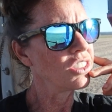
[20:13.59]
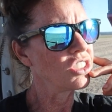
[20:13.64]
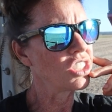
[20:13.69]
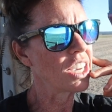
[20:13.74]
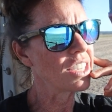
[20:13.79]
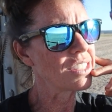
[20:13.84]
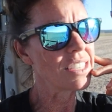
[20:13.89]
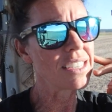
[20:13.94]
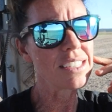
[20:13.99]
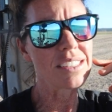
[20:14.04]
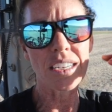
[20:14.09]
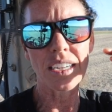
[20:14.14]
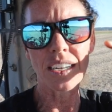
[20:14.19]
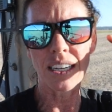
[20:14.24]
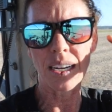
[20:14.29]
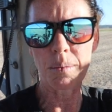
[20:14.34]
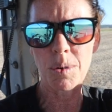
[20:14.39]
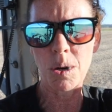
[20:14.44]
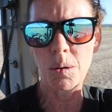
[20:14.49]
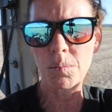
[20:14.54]
Jess is
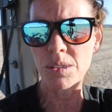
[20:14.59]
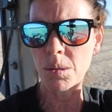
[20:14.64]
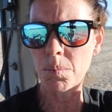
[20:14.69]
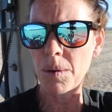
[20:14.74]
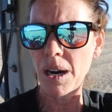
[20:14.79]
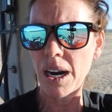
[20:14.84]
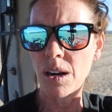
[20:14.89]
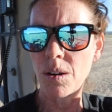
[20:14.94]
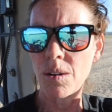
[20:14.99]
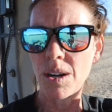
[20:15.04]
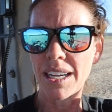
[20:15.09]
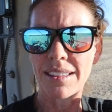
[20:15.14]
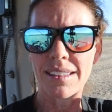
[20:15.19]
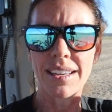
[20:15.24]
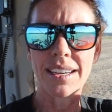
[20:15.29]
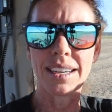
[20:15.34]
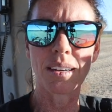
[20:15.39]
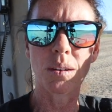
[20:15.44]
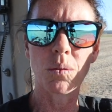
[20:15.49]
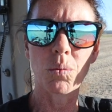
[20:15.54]
gonna come home tomorrow. I
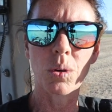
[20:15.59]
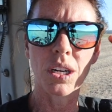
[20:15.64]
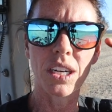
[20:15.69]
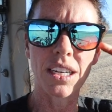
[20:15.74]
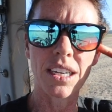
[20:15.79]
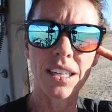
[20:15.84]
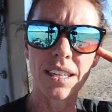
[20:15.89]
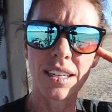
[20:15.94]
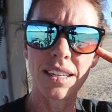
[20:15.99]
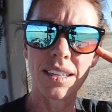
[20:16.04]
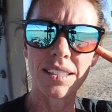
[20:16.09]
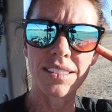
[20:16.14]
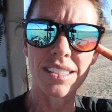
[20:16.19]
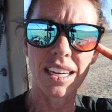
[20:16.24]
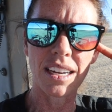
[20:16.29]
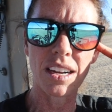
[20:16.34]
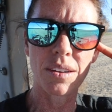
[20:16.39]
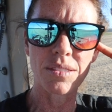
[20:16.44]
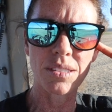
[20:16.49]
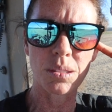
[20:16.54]
think we're gonna
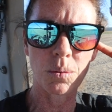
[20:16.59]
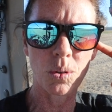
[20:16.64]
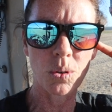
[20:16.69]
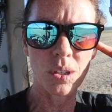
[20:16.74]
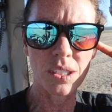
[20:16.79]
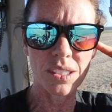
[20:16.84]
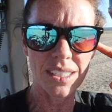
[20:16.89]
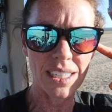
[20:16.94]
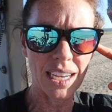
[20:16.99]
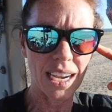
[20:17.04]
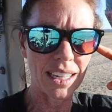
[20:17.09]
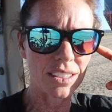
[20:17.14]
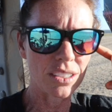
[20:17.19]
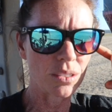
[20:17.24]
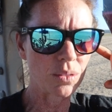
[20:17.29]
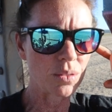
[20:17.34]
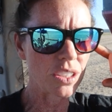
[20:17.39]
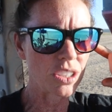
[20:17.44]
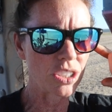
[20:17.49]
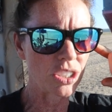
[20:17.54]
take off some corn
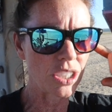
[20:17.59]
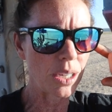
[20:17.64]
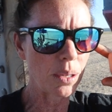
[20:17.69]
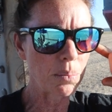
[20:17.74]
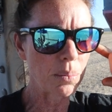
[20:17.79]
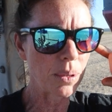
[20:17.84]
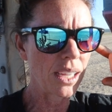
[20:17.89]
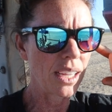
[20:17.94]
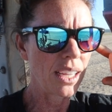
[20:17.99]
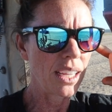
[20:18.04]
silage for the sheep.